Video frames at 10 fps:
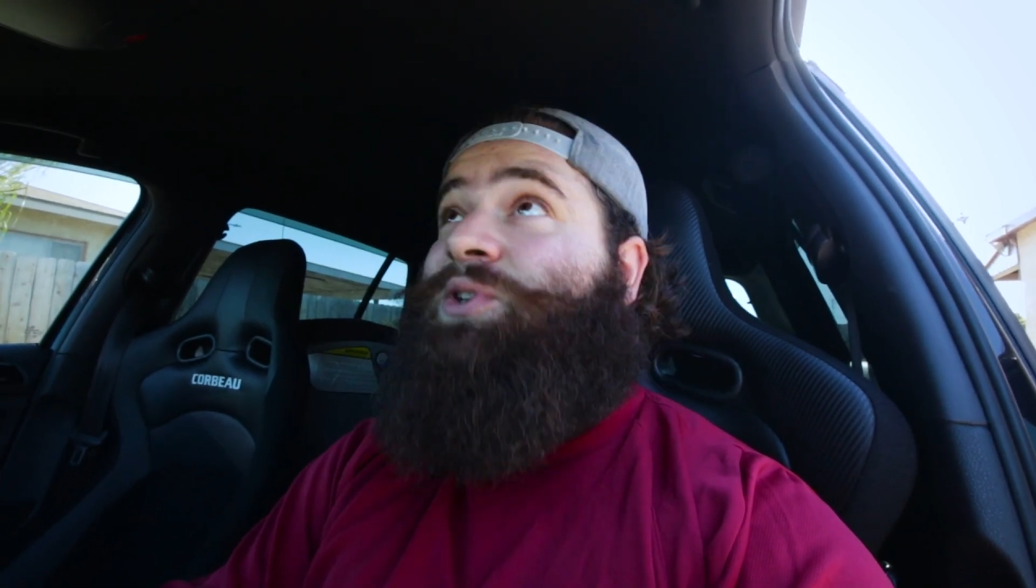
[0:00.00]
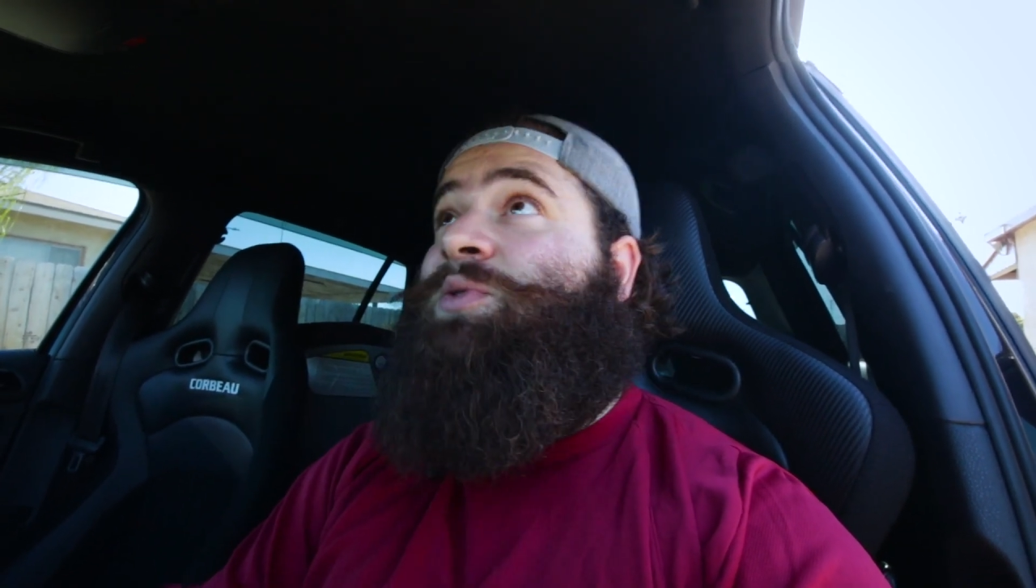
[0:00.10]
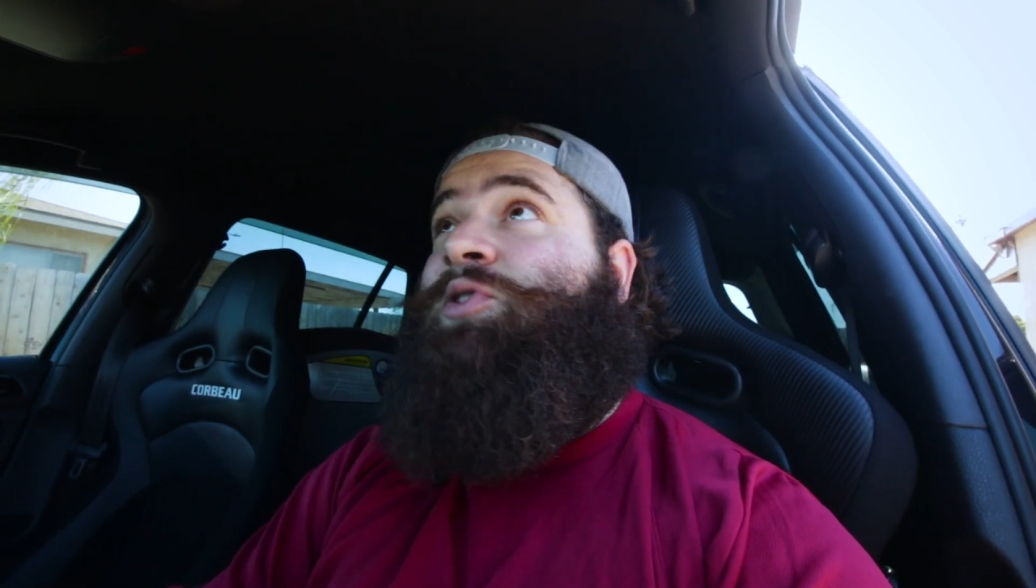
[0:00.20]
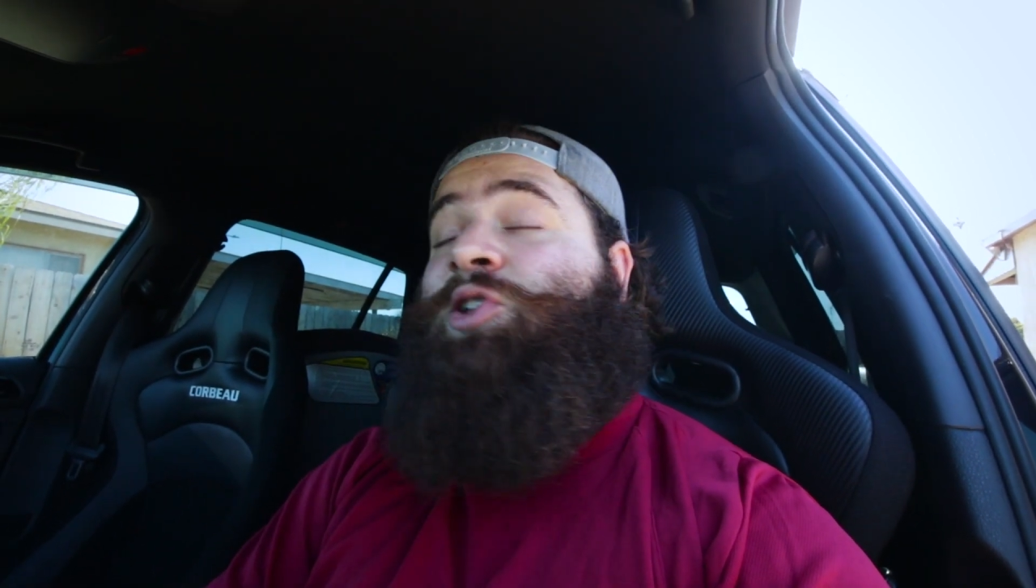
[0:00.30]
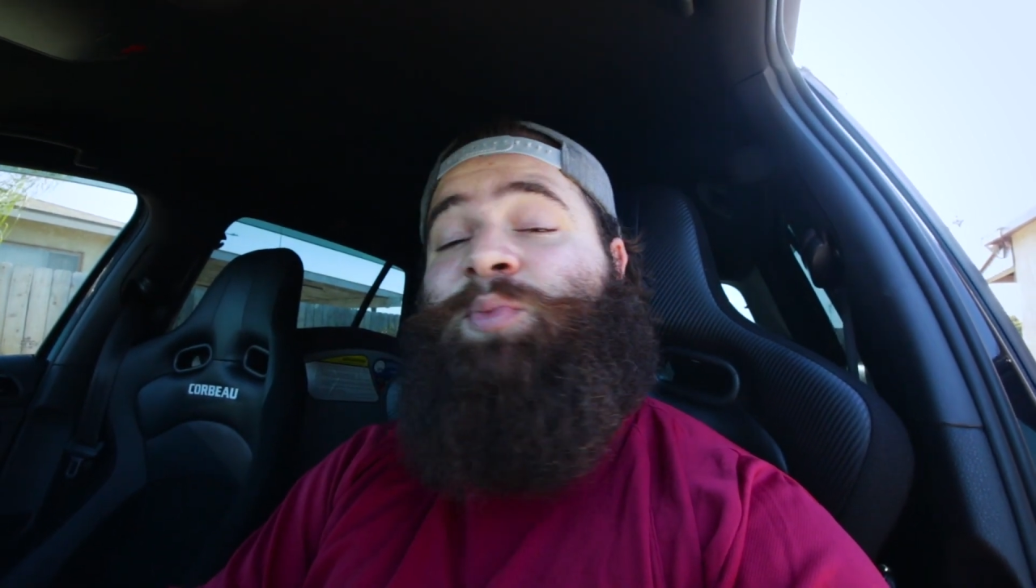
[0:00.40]
which
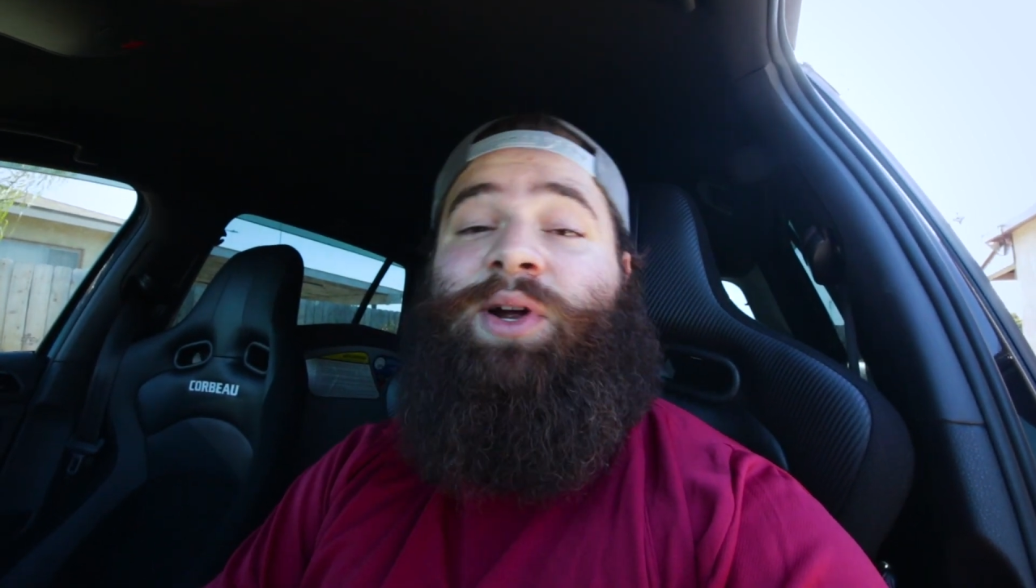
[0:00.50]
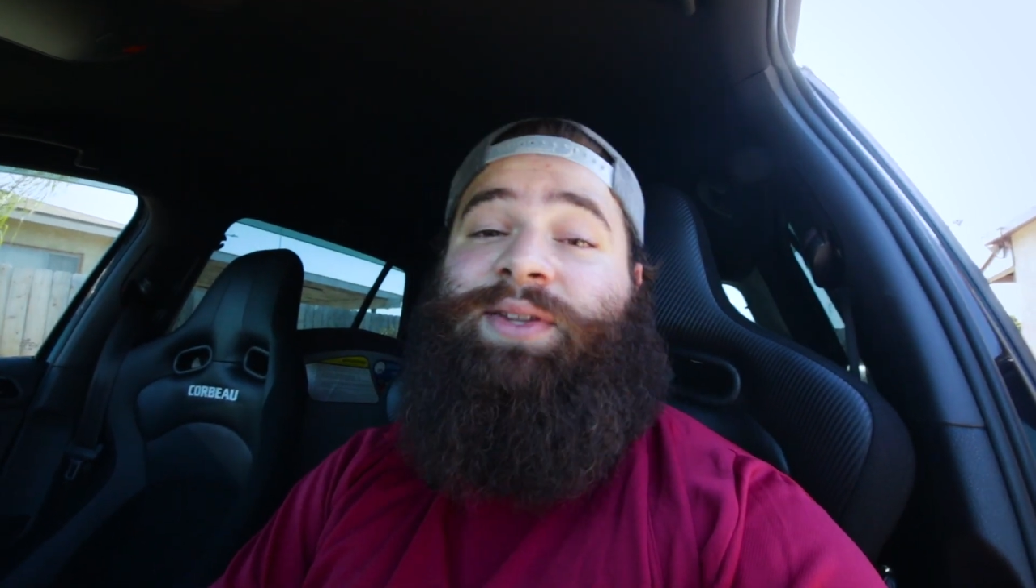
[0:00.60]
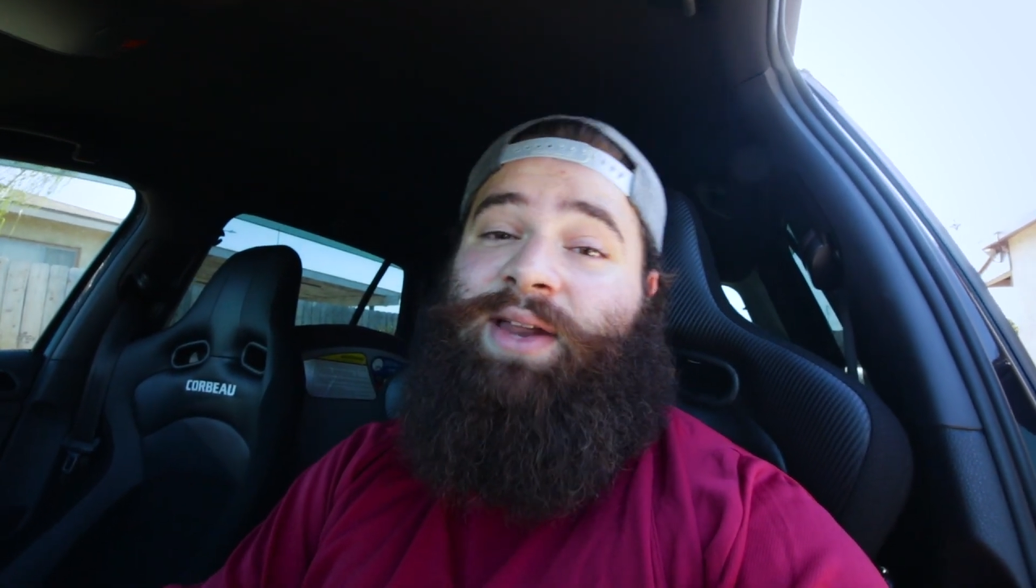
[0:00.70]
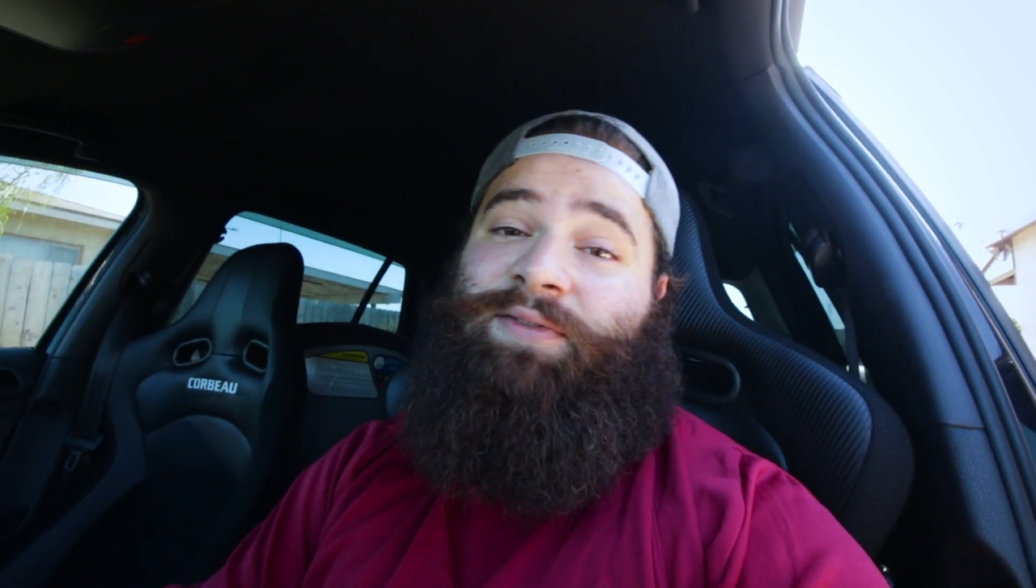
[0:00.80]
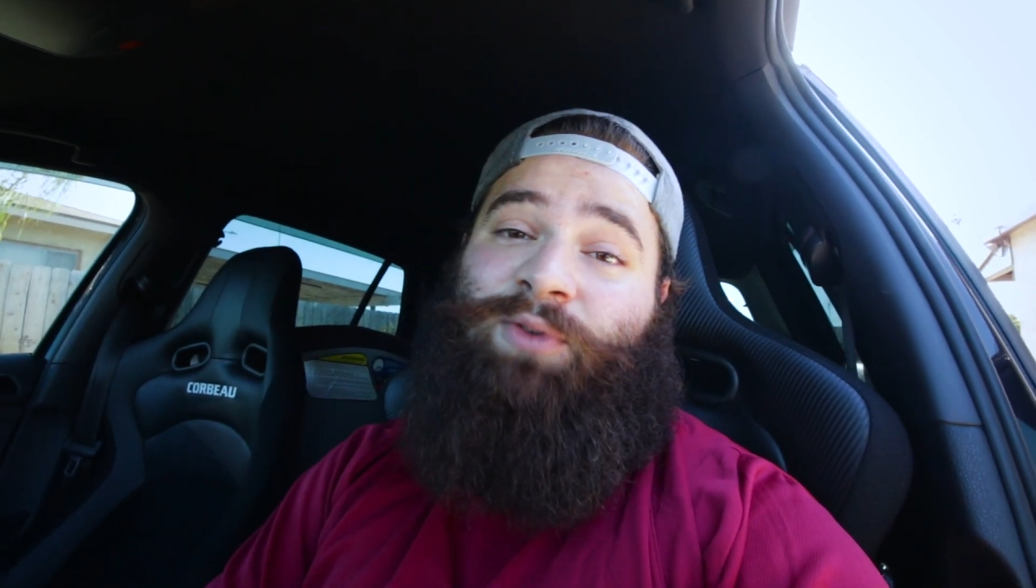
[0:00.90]
I'm super
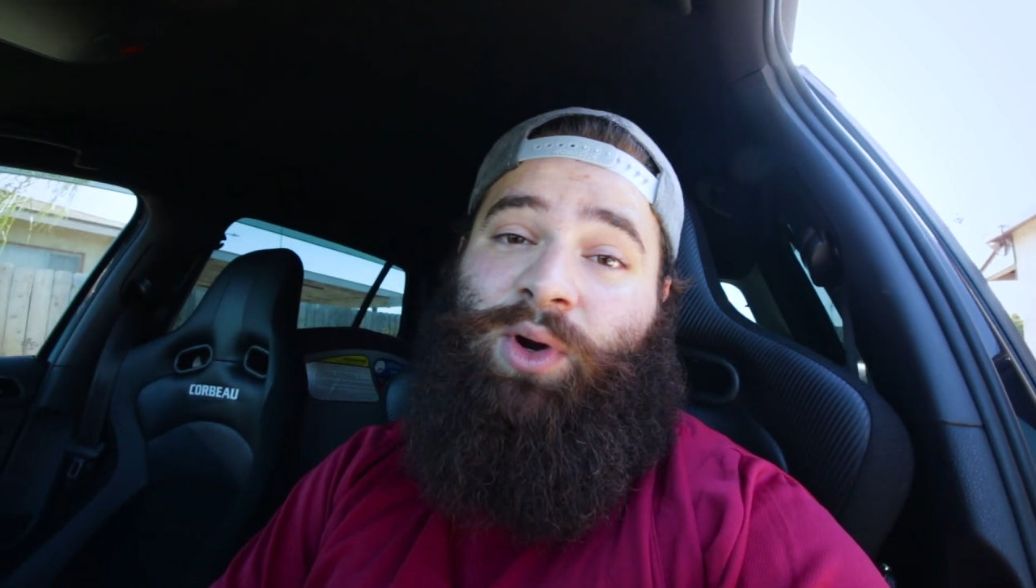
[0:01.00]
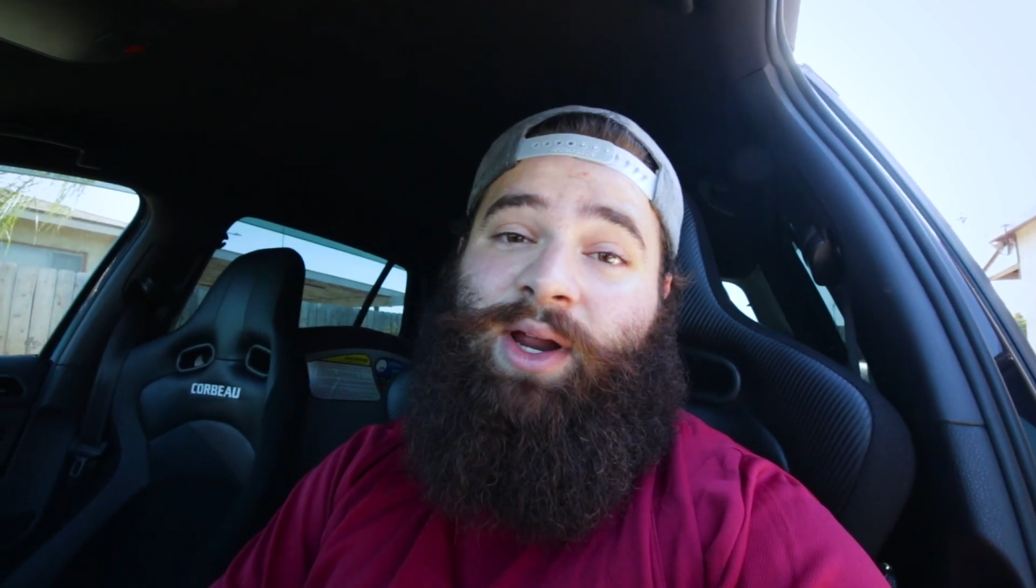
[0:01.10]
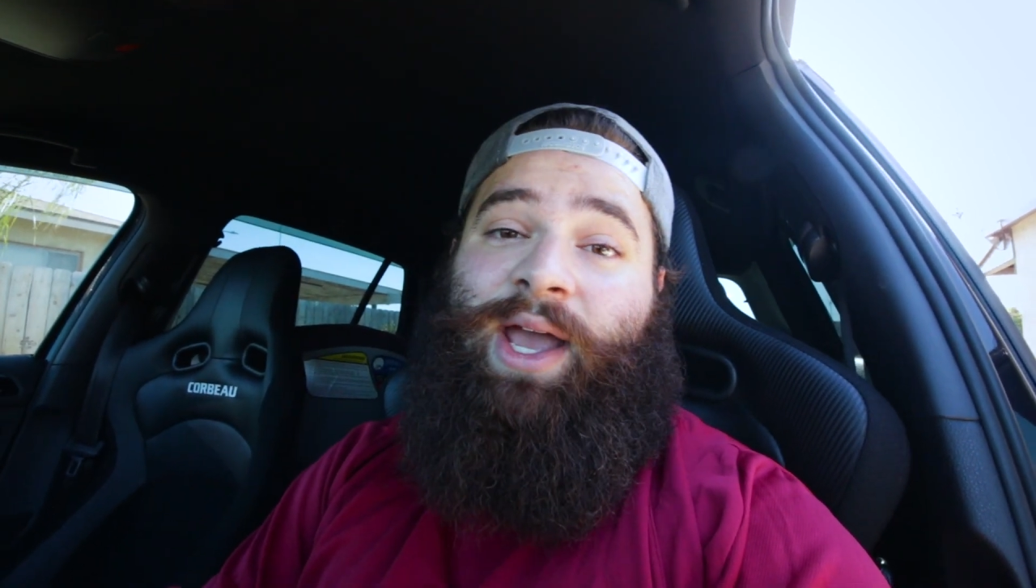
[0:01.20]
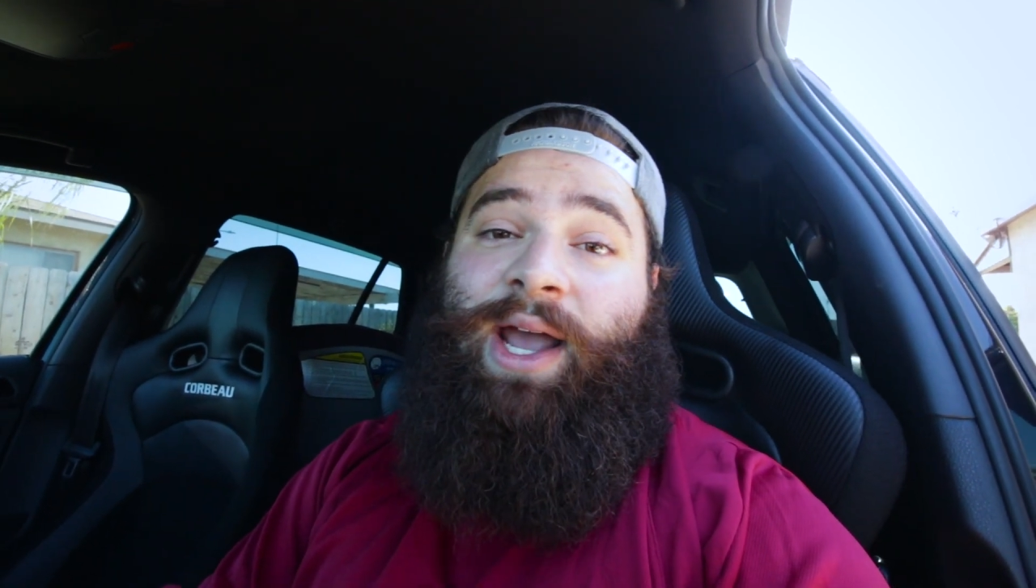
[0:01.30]
excited for.